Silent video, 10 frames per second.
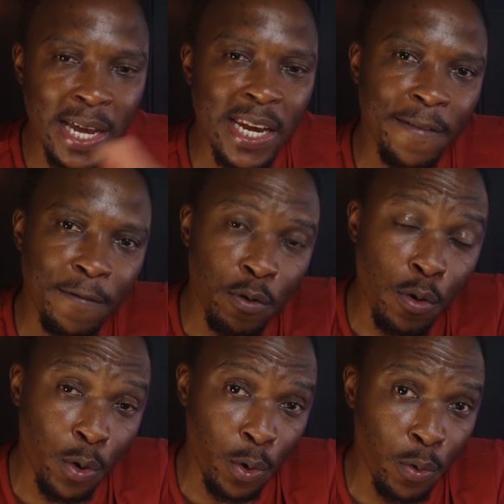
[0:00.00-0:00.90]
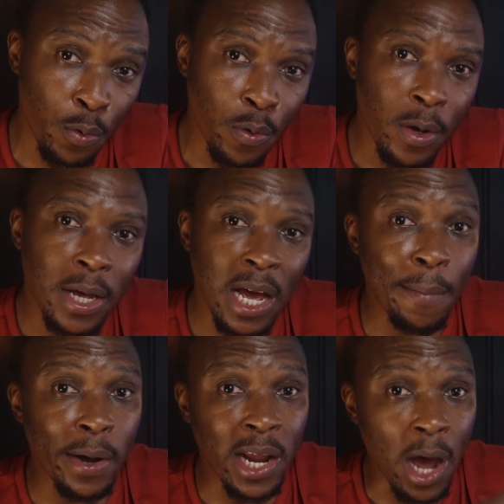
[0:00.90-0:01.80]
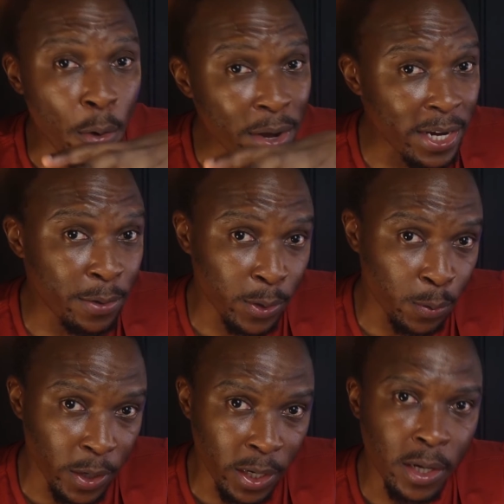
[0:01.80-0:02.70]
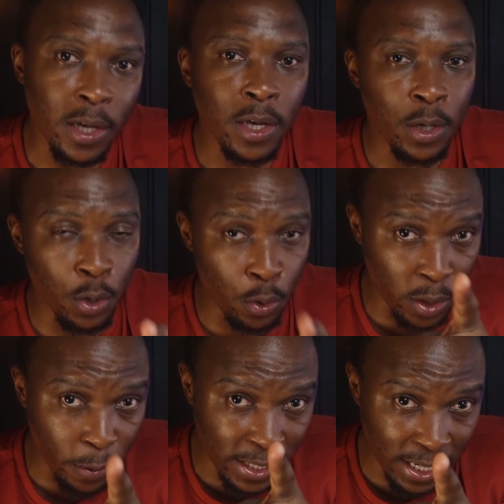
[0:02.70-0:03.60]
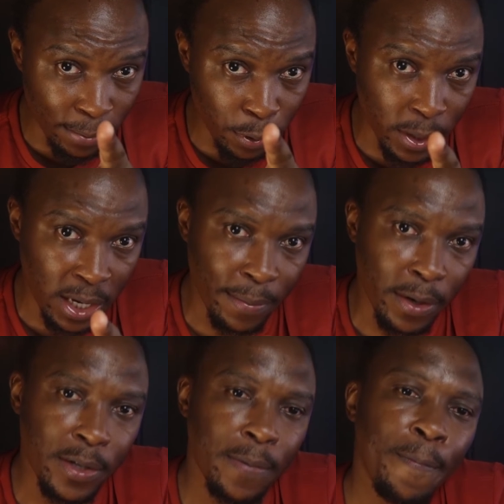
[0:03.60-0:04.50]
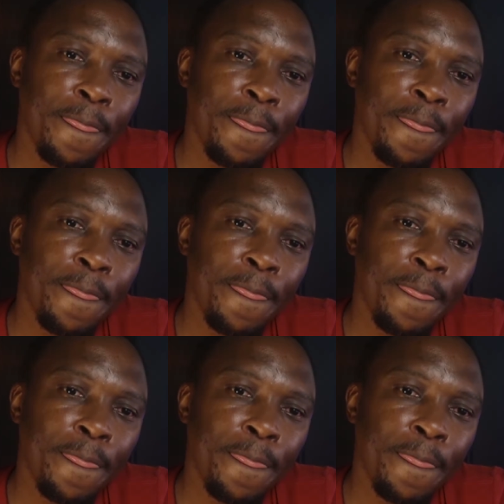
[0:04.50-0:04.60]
and they have no clue about how networks work. You know the ones that I'm talking about.